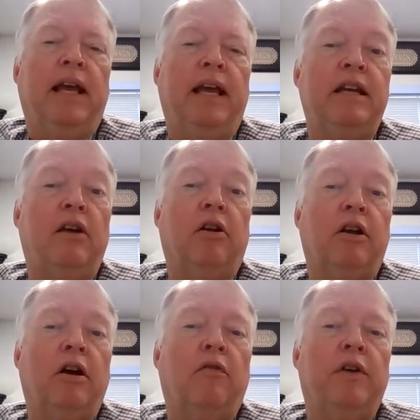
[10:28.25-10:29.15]
and
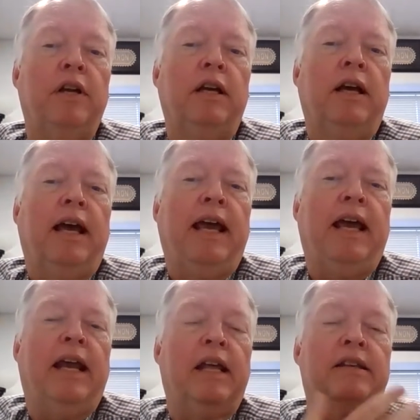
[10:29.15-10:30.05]
during COVID,
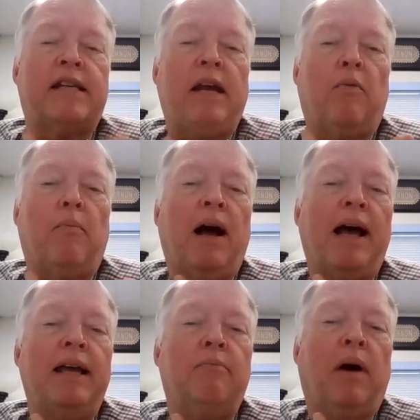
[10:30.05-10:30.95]
and, and the same on
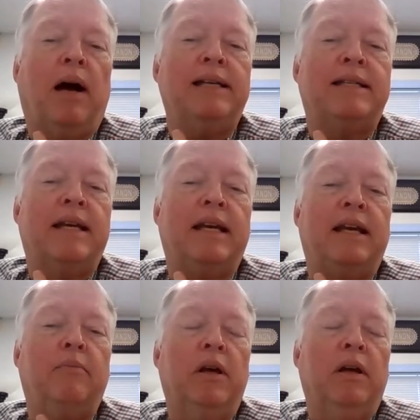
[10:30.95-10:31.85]
my my
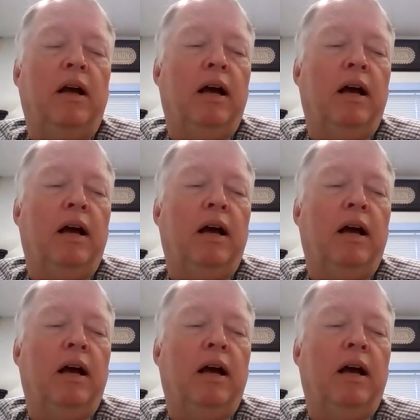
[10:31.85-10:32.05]
team.